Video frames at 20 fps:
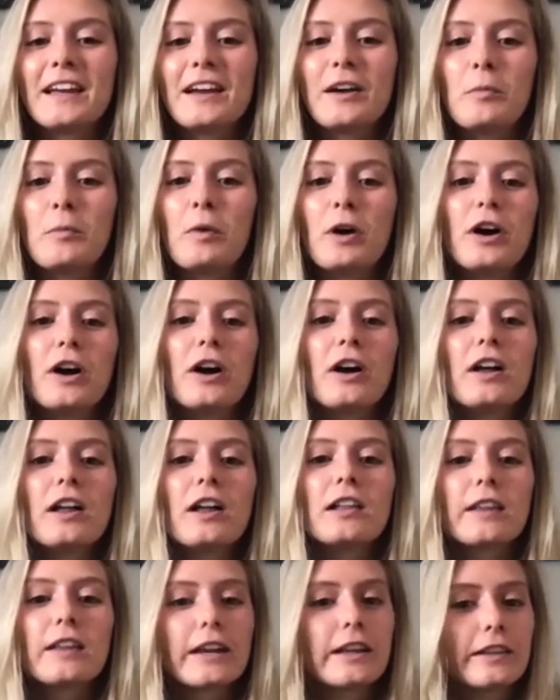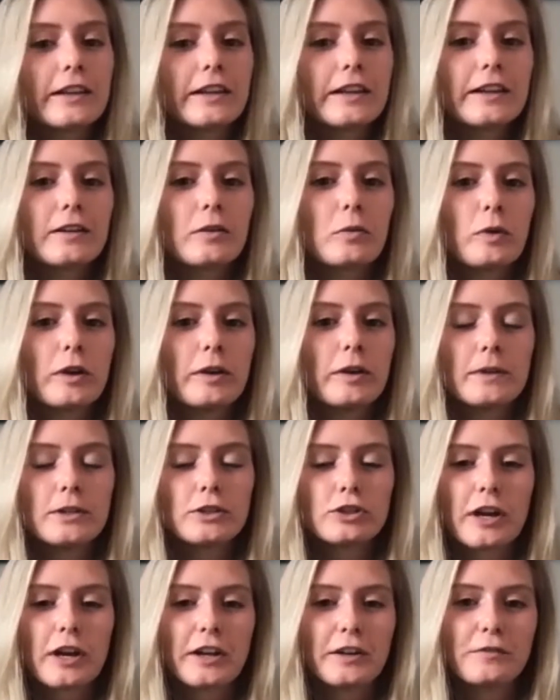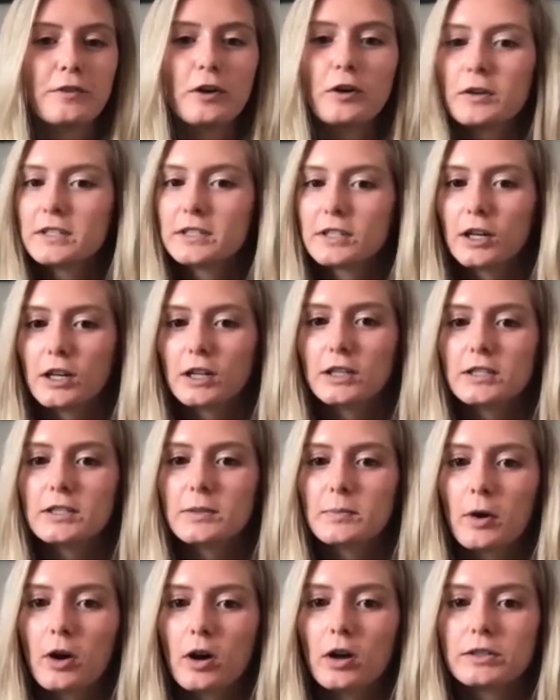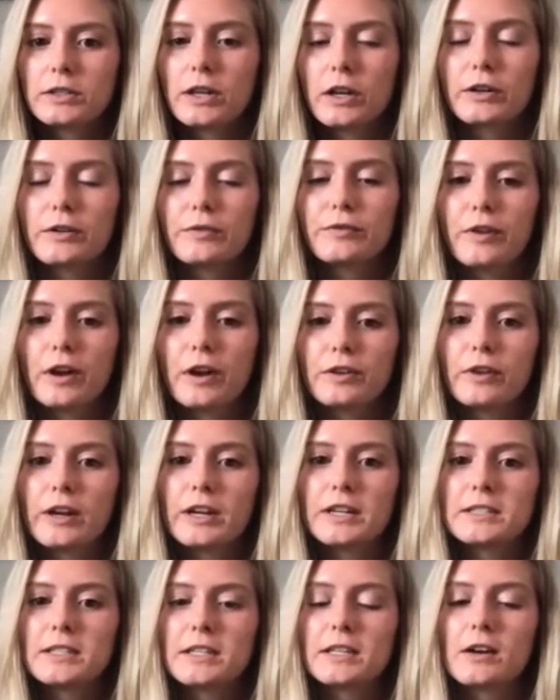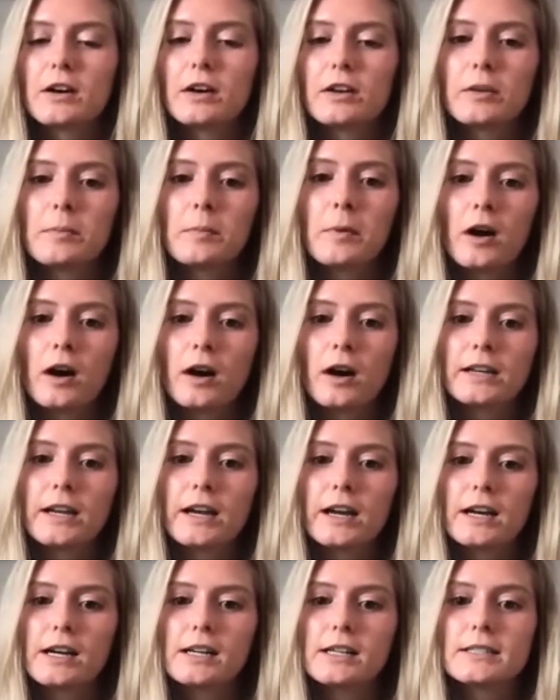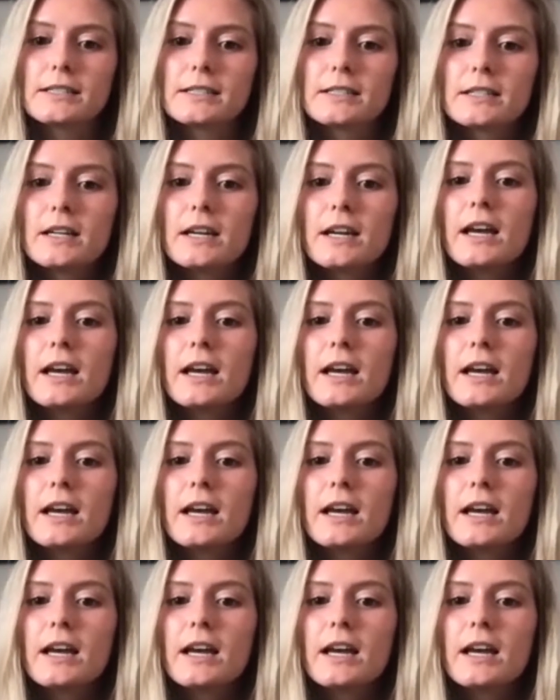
Well, lately we've been trying to focus on small dollar fundraising on the podcast.